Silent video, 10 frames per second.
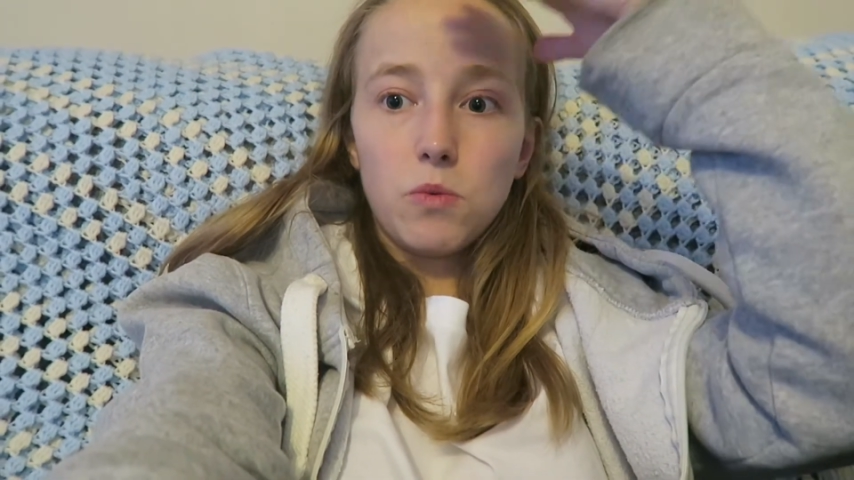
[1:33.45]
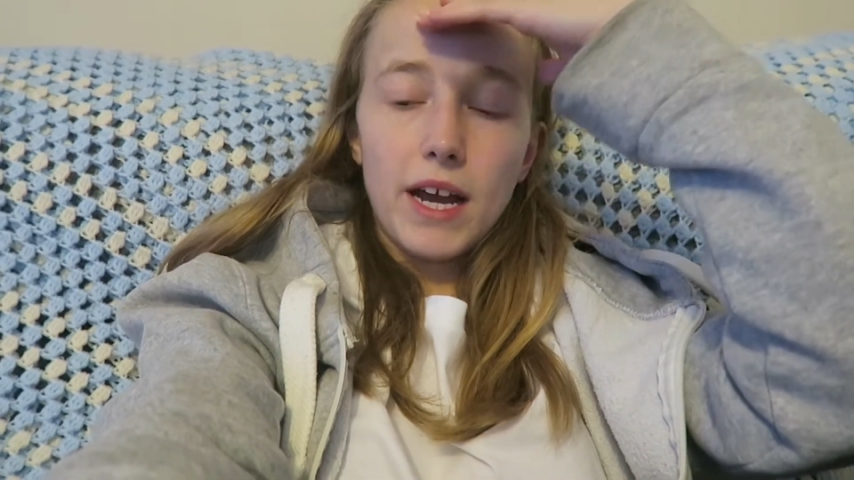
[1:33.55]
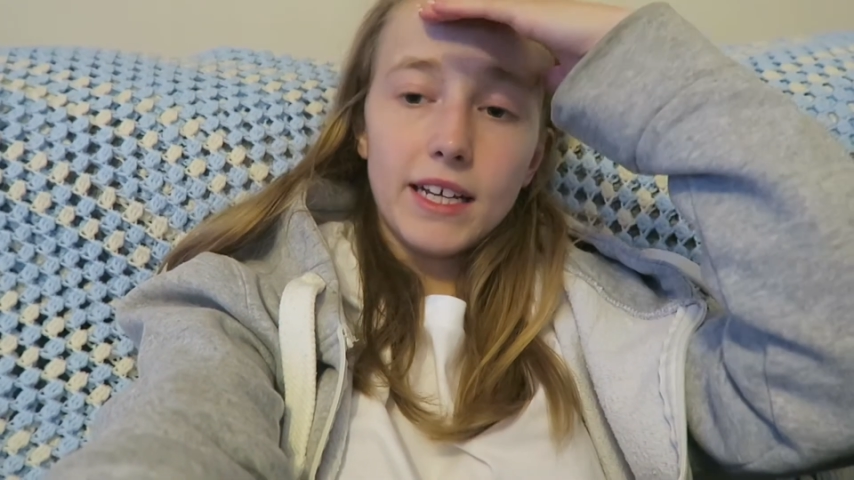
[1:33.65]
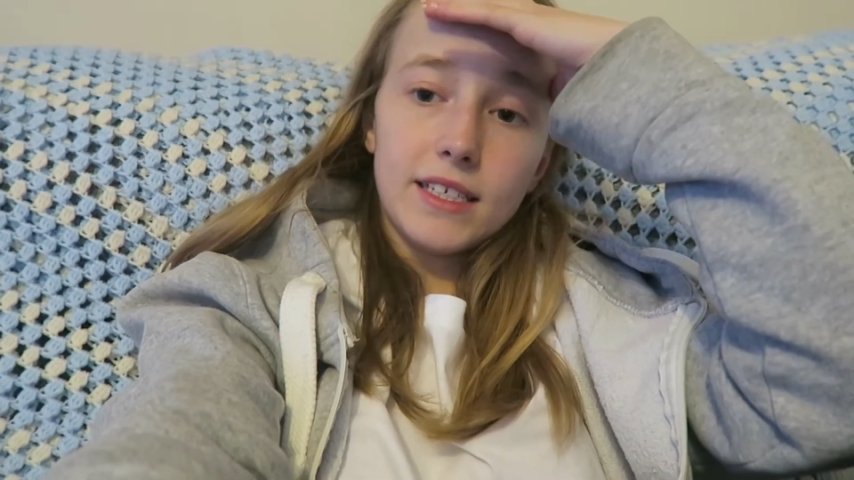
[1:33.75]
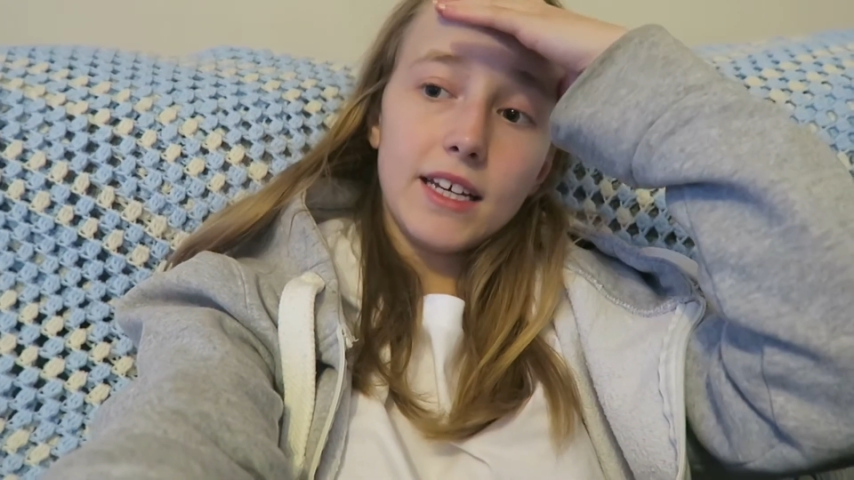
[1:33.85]

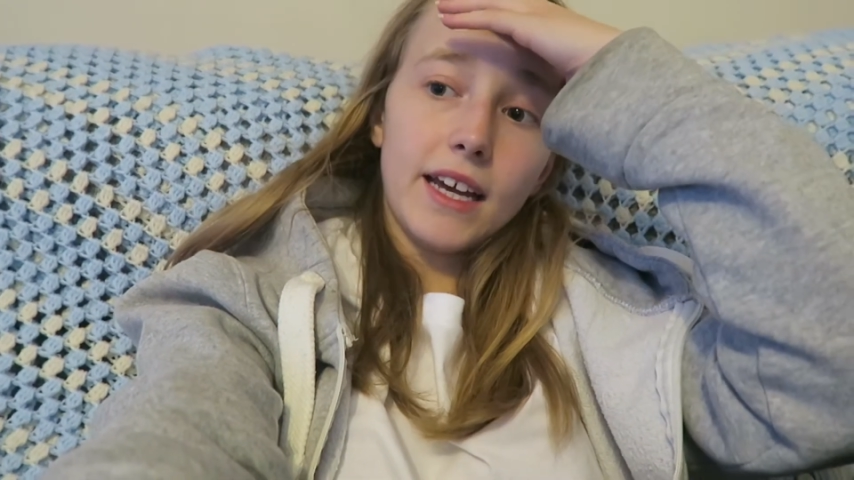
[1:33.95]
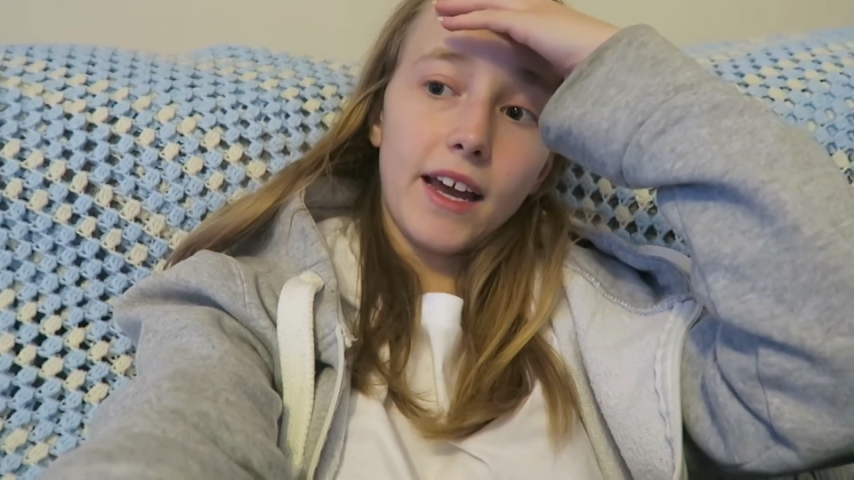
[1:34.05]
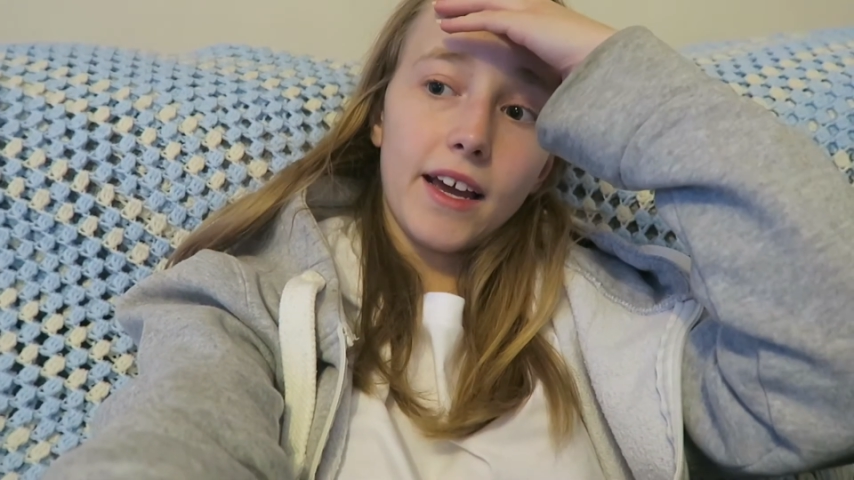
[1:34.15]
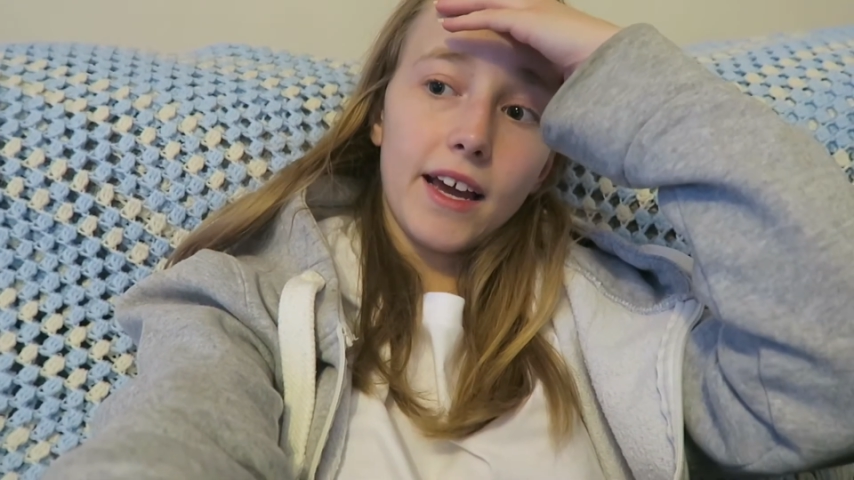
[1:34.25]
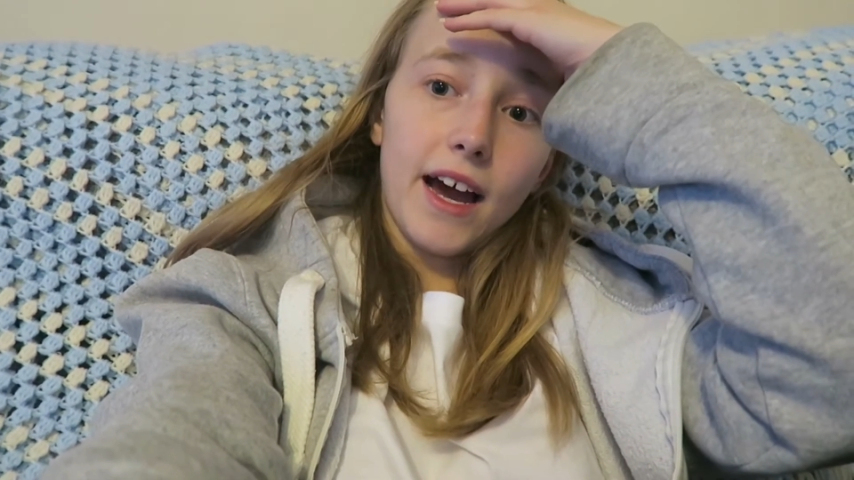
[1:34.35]

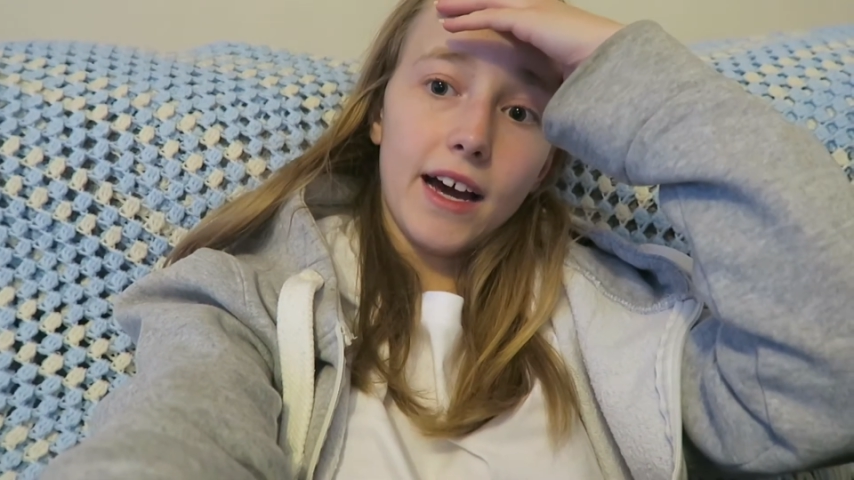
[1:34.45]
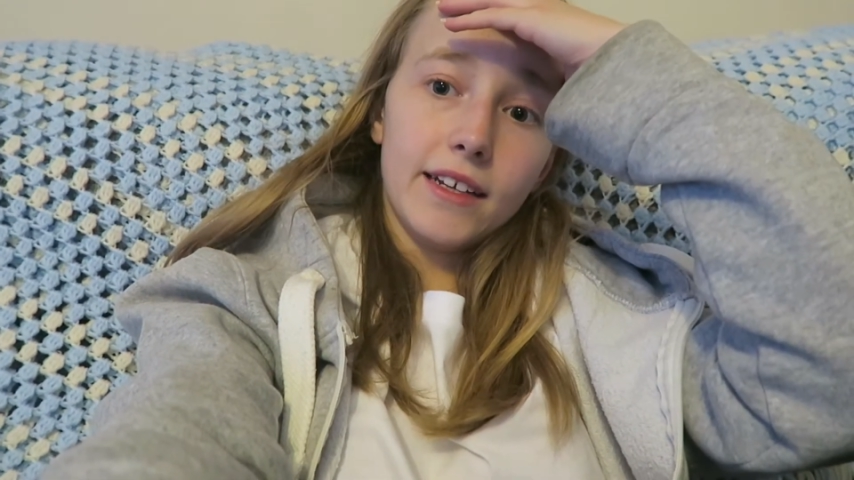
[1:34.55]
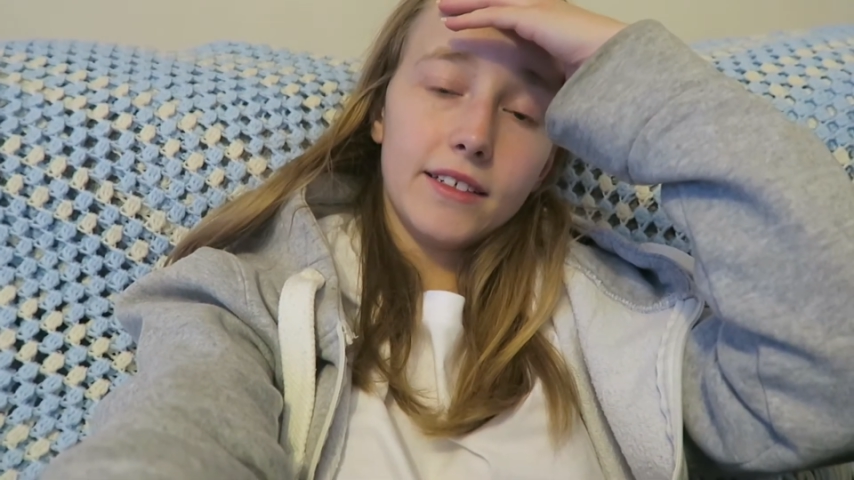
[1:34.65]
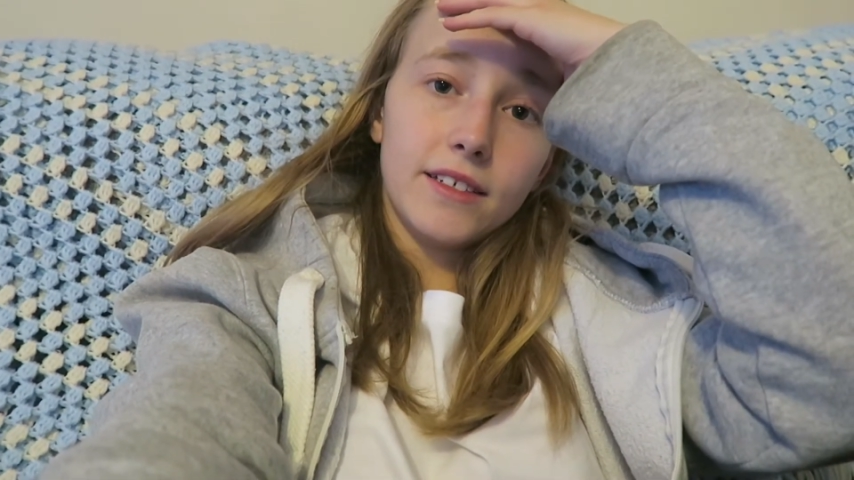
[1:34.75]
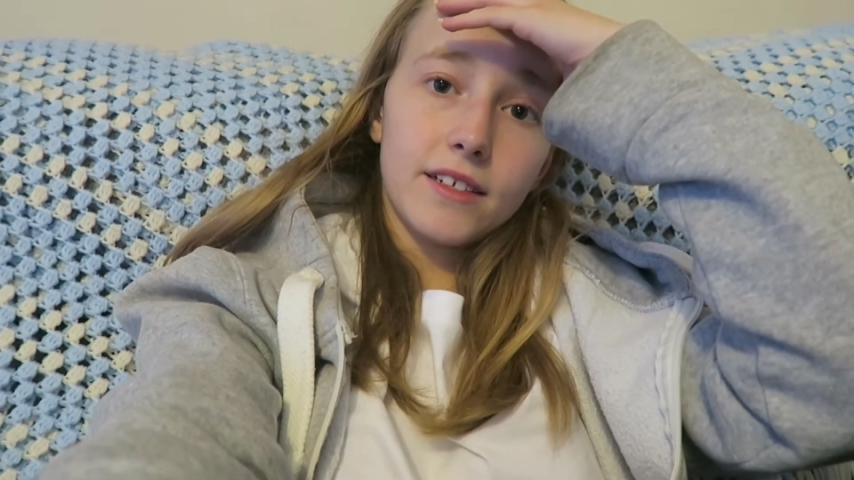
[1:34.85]
waiting,
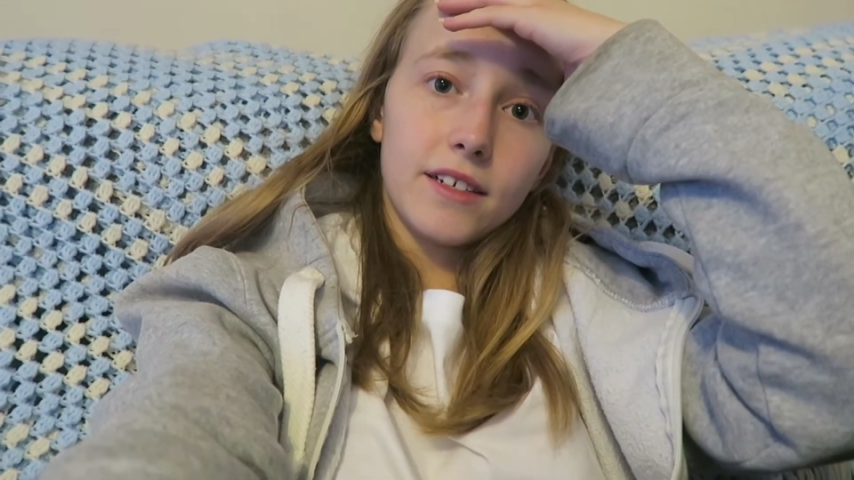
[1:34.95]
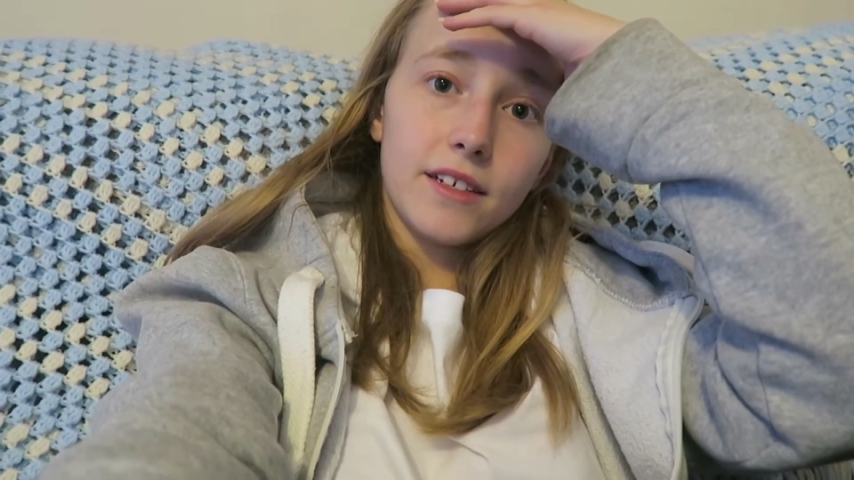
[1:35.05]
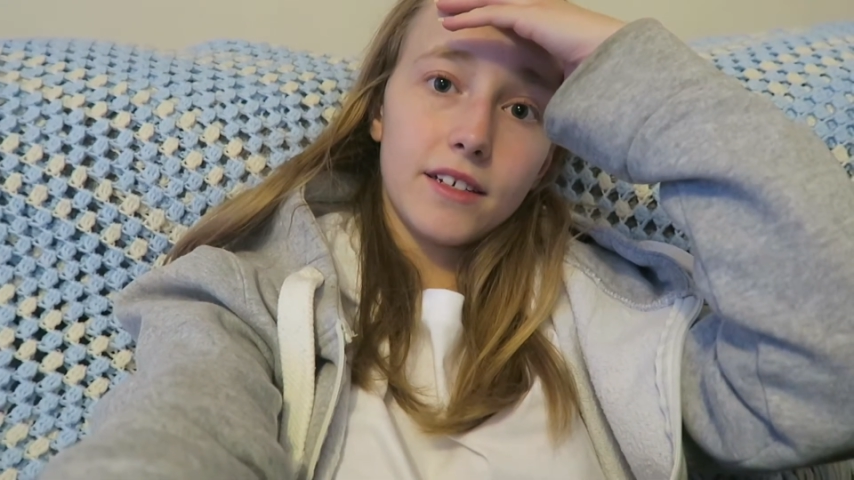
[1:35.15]
and